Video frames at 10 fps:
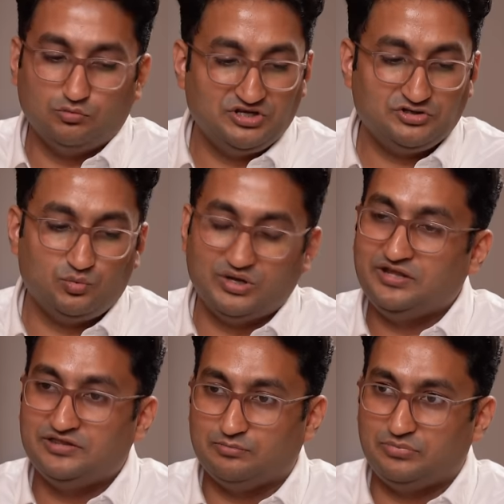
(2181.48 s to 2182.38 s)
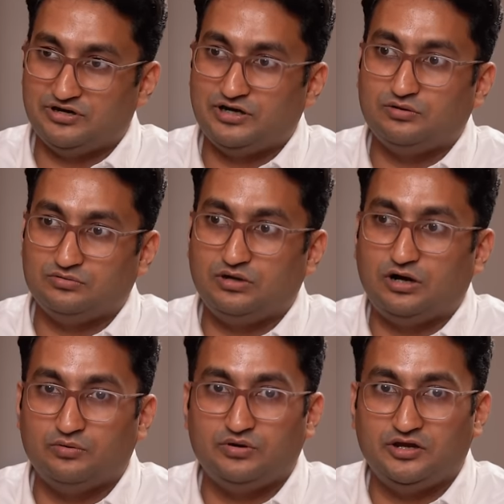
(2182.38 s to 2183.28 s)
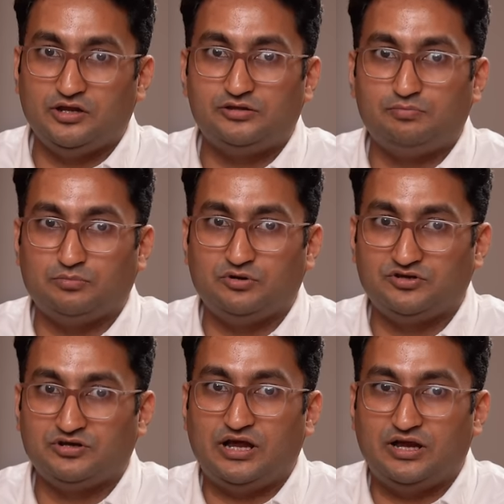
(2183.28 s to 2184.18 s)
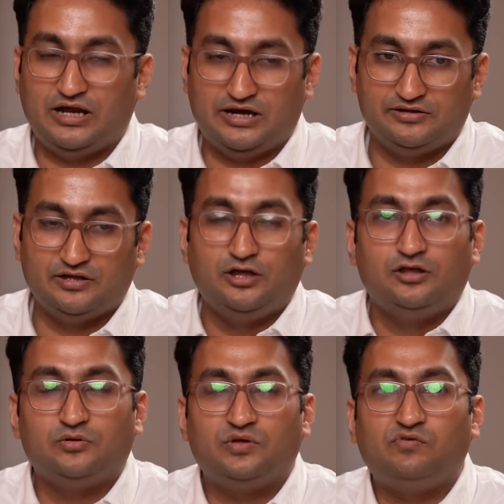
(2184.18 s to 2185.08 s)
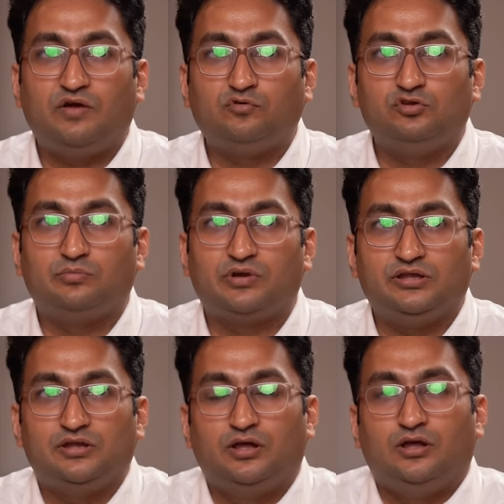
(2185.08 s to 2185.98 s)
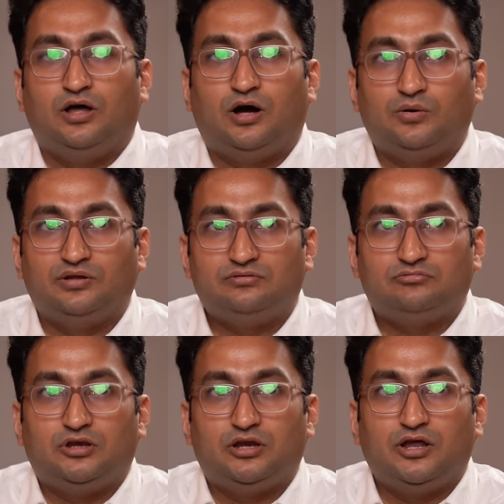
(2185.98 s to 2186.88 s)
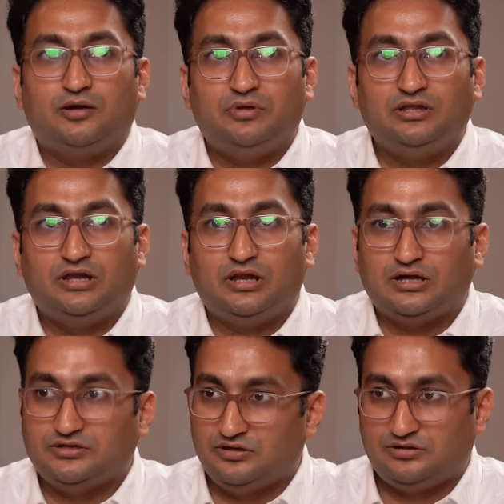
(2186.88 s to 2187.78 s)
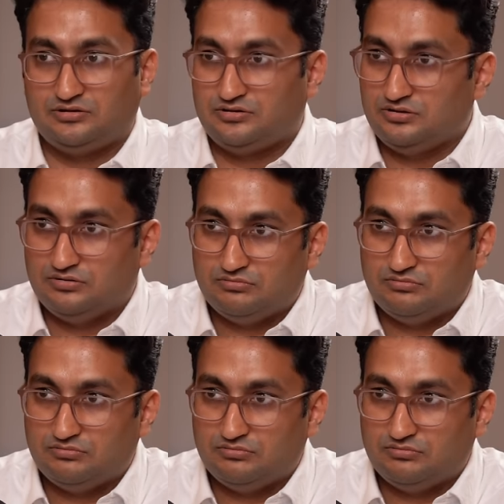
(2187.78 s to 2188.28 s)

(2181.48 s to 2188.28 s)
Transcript: you mentioned one example right of yes. how india's population adds so if you have to summarize how does india being the largest